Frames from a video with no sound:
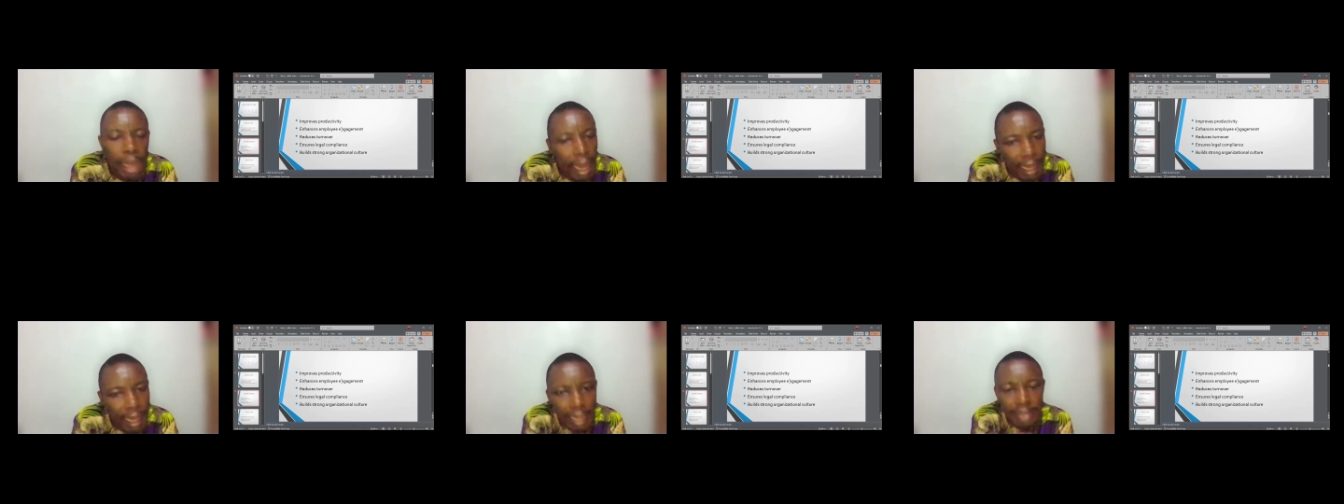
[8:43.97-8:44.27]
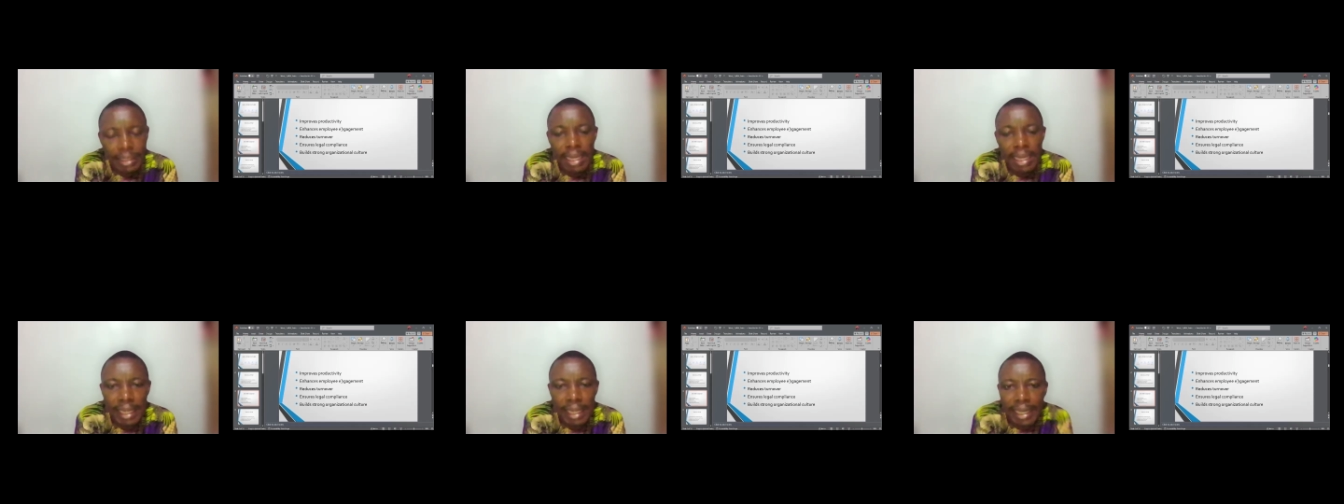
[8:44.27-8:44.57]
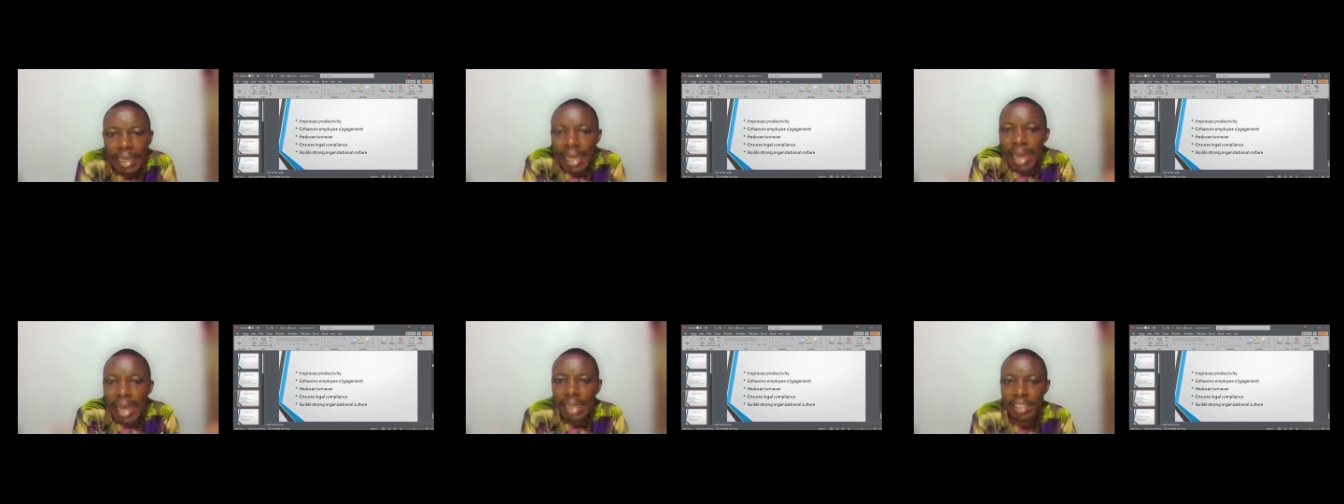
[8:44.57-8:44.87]
And I said,
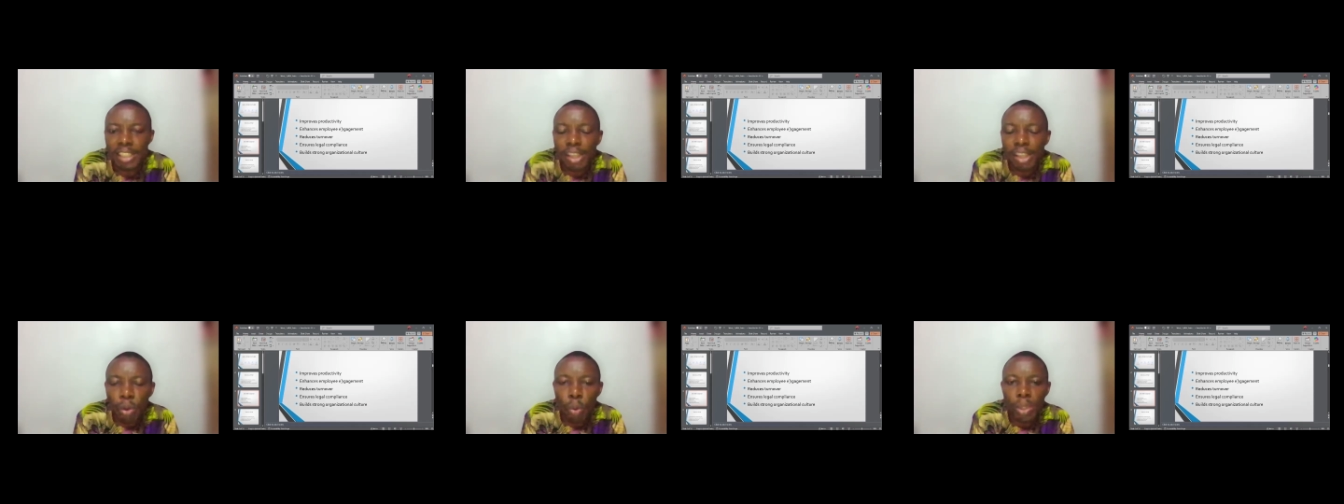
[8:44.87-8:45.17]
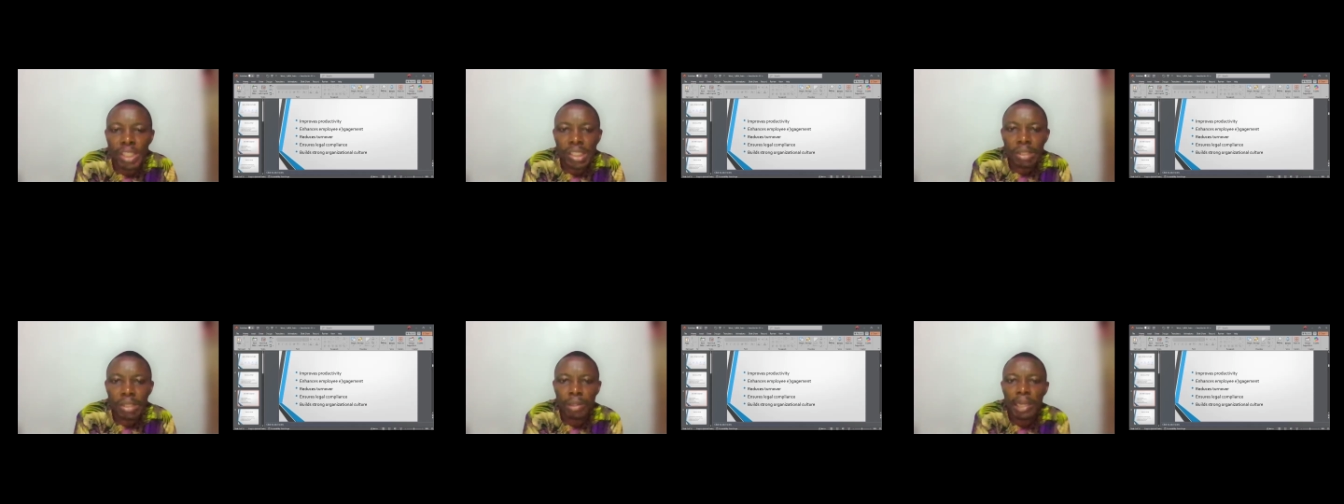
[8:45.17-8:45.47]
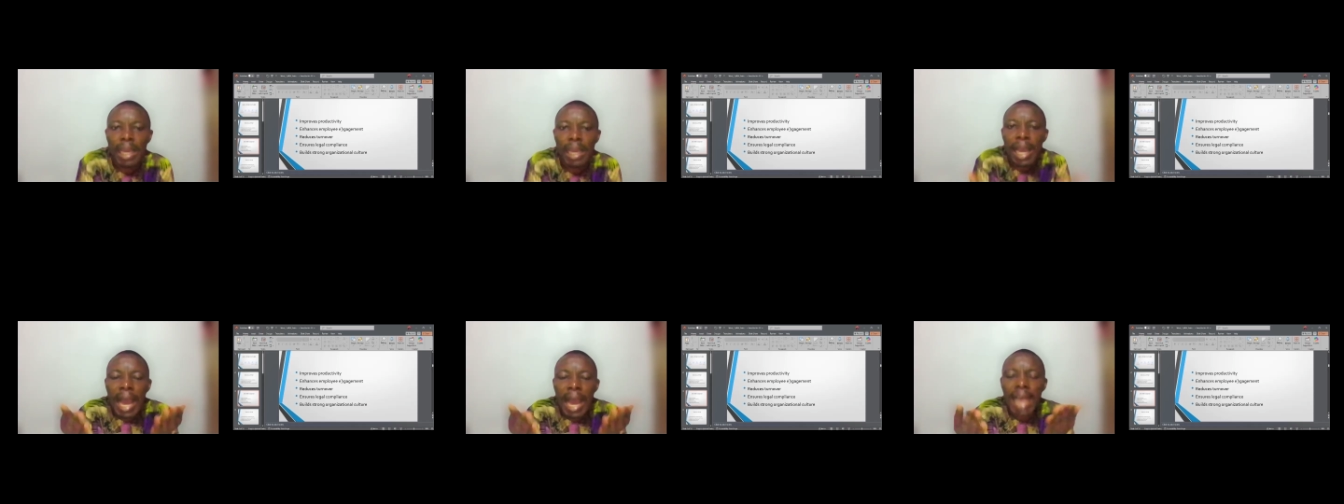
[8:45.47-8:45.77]
and I asked a
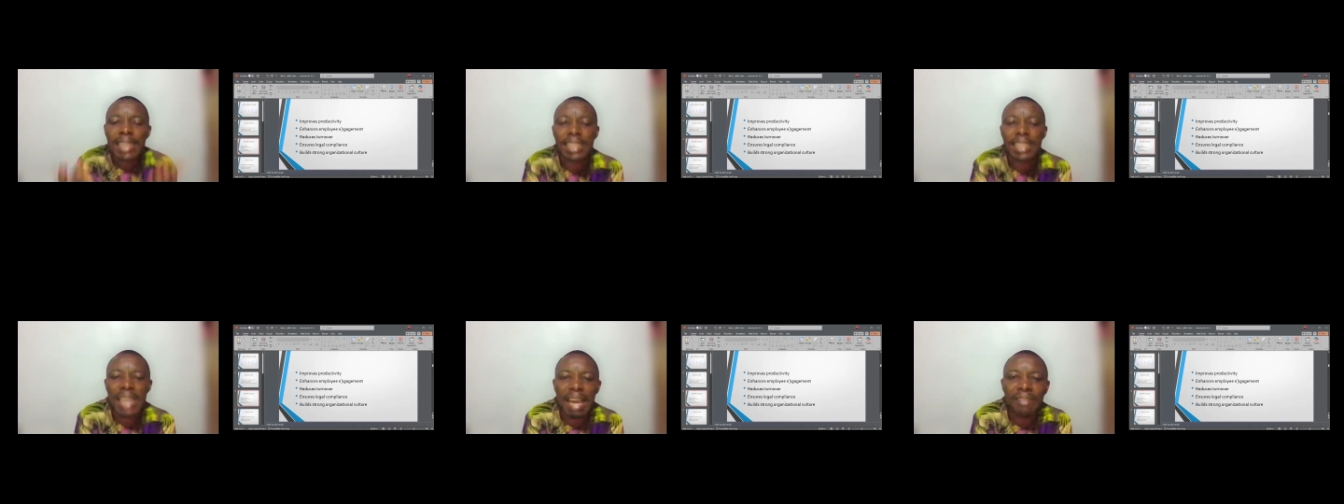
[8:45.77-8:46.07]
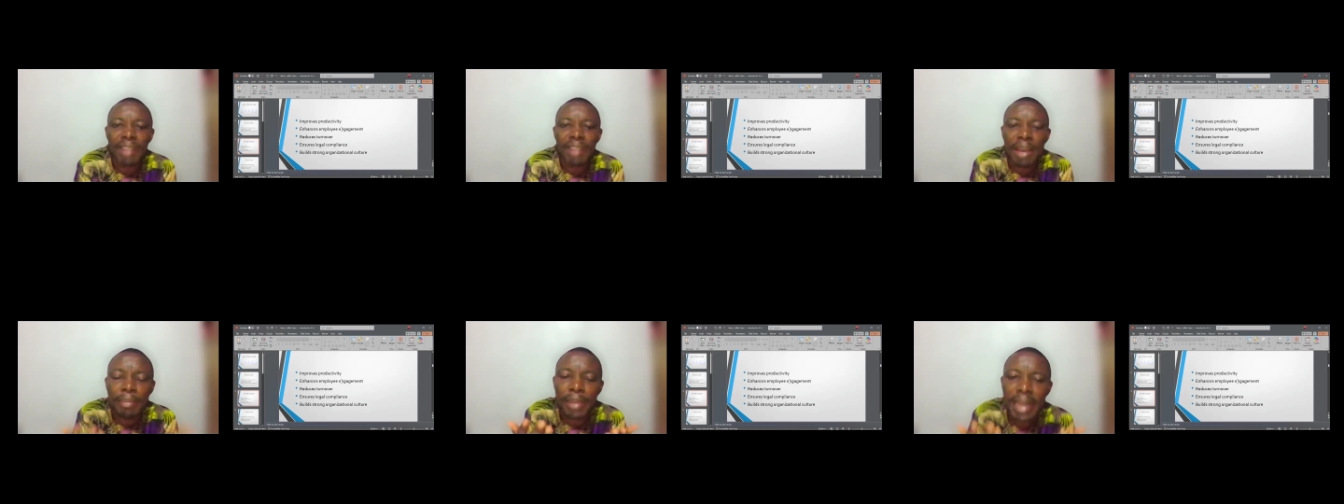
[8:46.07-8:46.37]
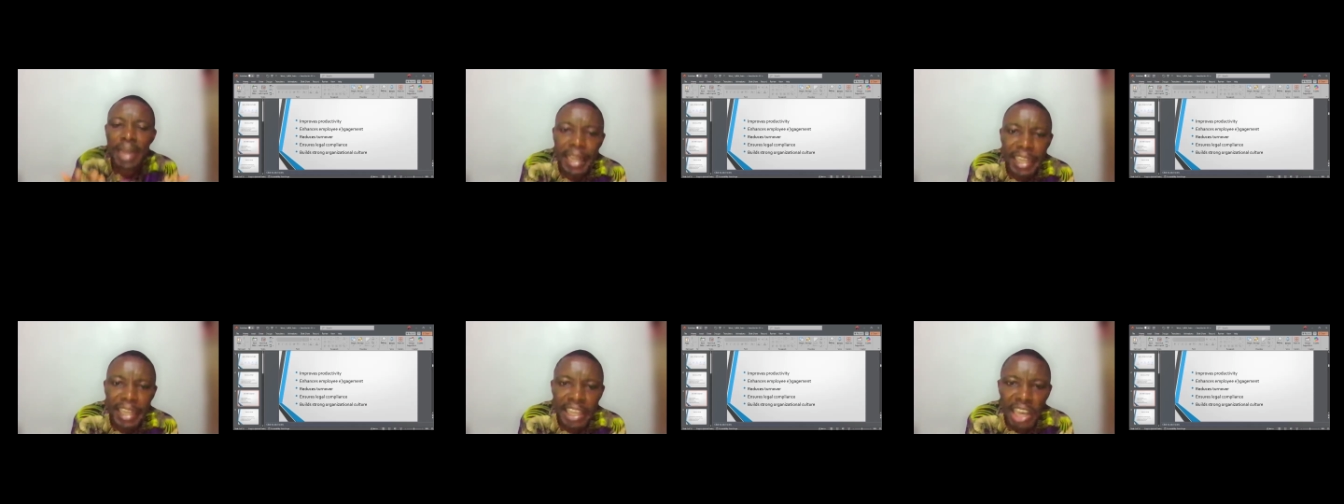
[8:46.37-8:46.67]
question: has he ever
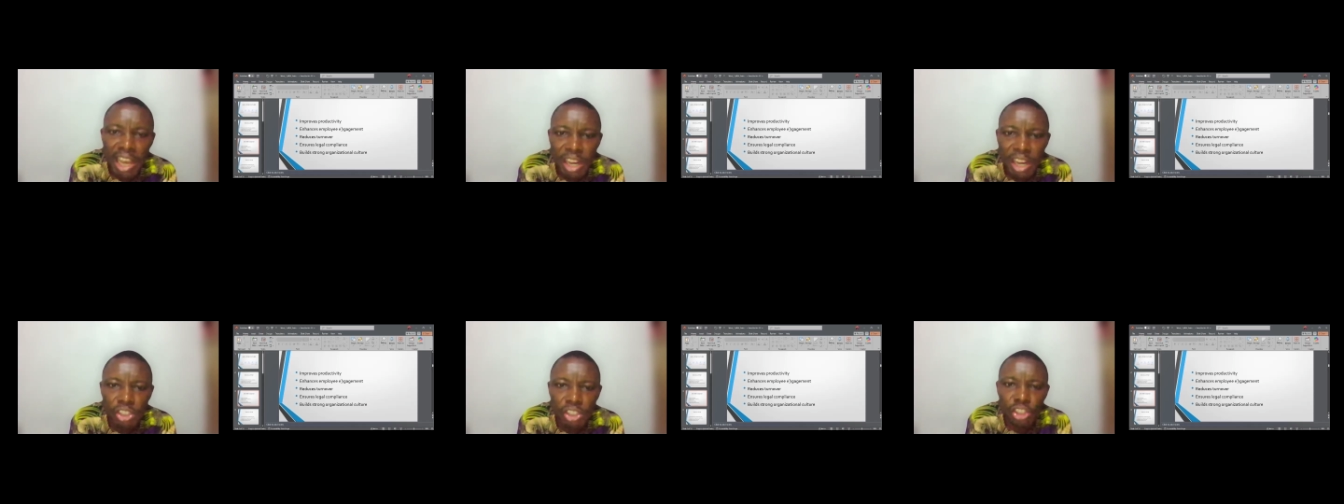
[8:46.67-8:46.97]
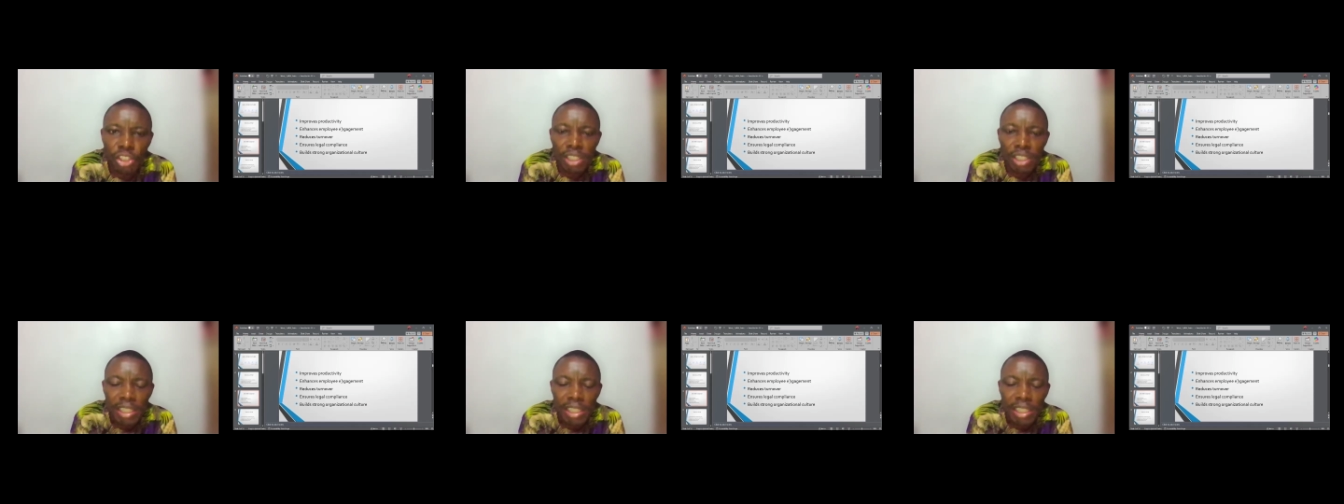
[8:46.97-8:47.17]
been engaged